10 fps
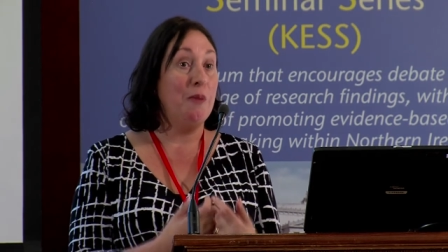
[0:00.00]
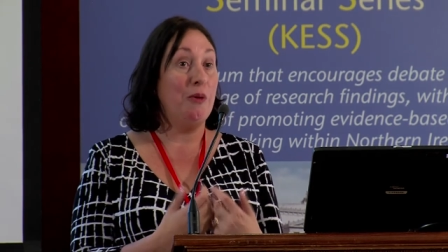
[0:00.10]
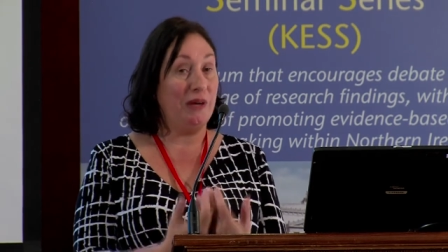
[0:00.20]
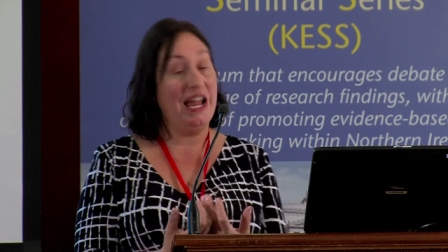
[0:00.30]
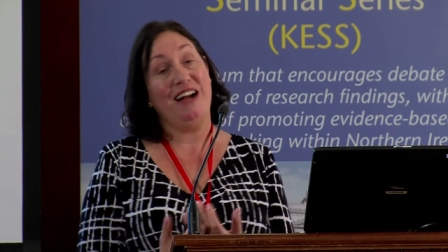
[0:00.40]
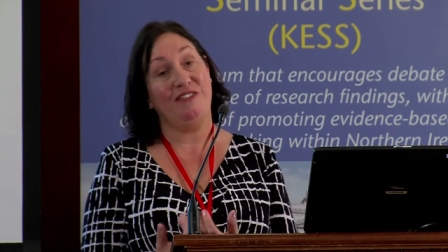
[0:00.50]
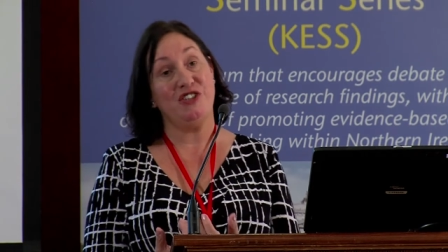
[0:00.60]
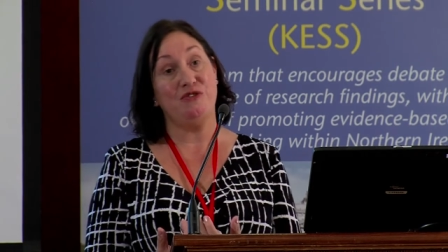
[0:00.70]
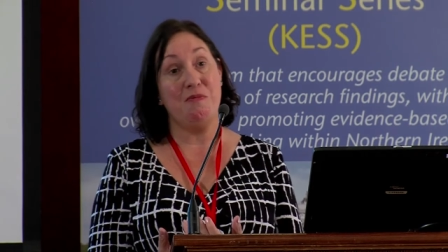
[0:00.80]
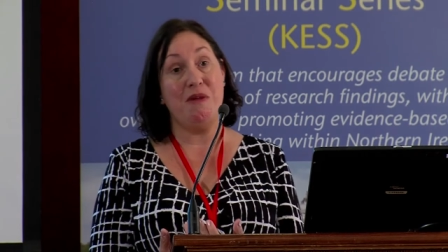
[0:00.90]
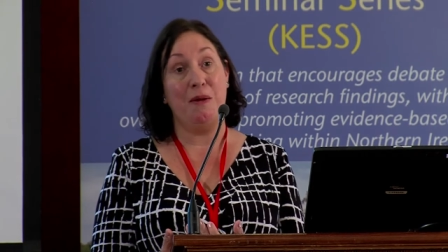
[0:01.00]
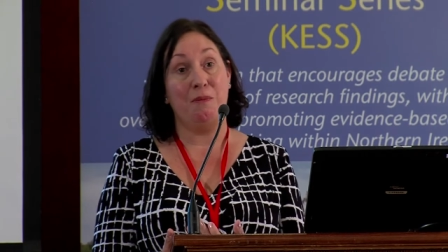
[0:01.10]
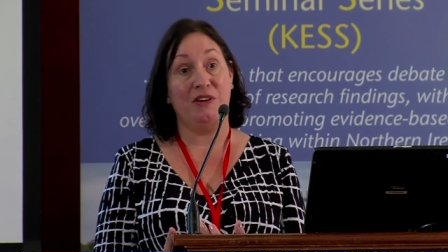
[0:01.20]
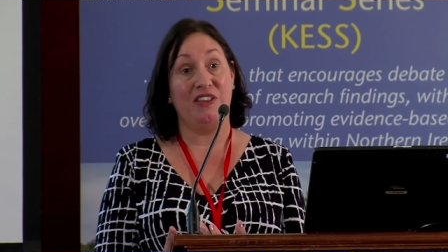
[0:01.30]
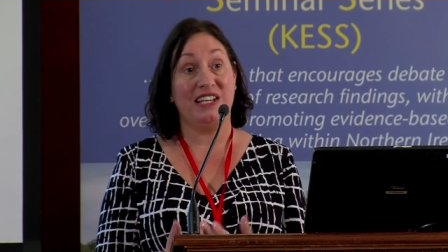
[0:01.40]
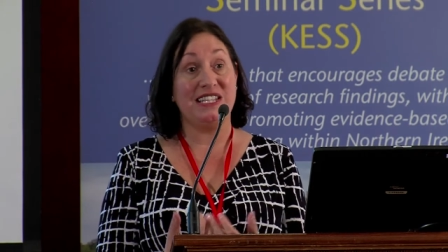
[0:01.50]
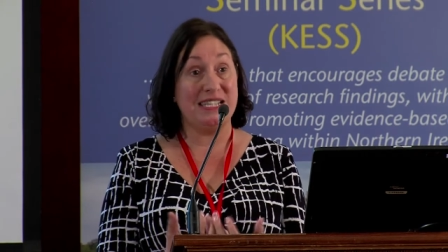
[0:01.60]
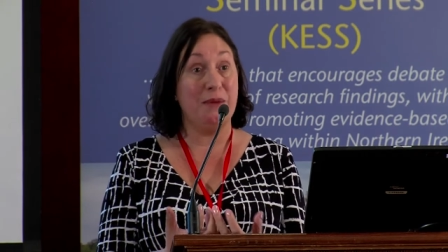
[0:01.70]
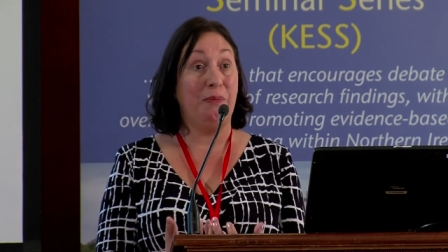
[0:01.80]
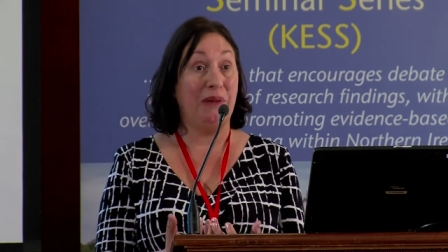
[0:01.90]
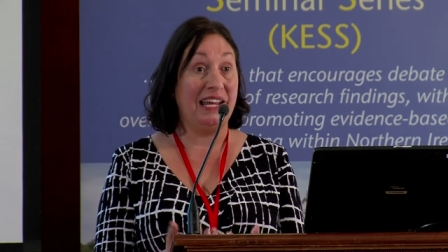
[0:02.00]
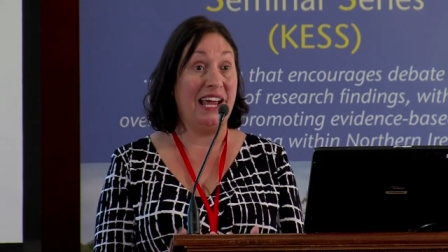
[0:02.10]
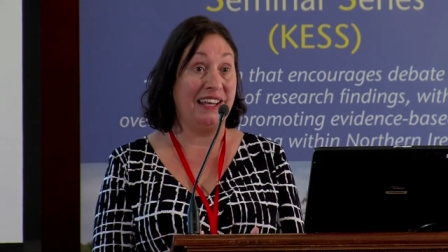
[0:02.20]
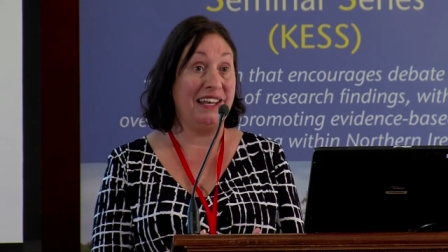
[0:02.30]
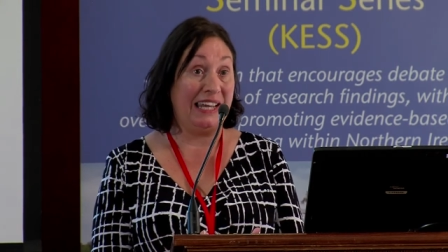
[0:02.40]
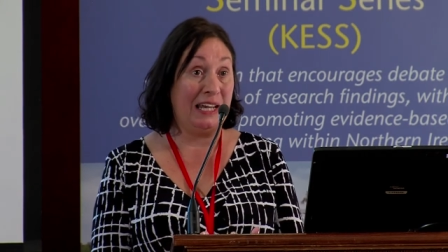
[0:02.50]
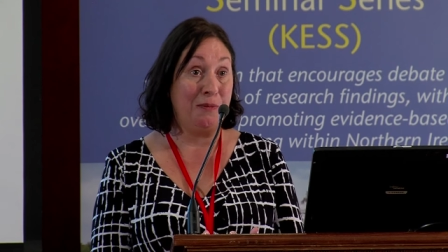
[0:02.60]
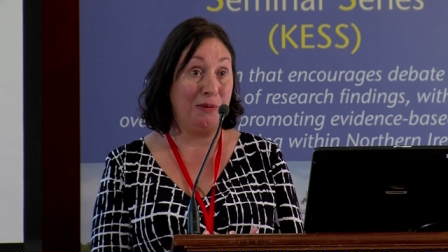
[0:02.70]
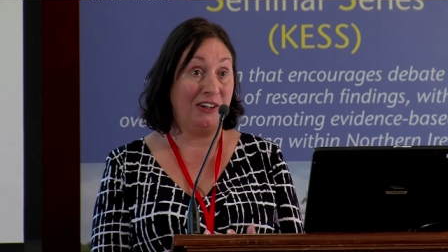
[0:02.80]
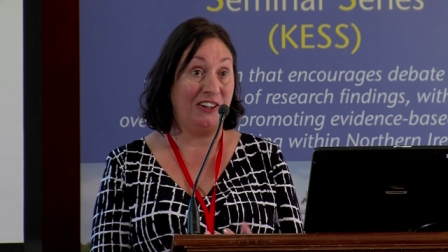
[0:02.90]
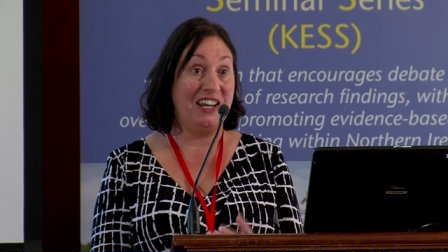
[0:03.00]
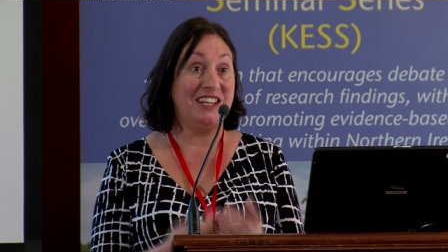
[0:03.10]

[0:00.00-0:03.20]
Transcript: but we have to remember that it's simply an enabler,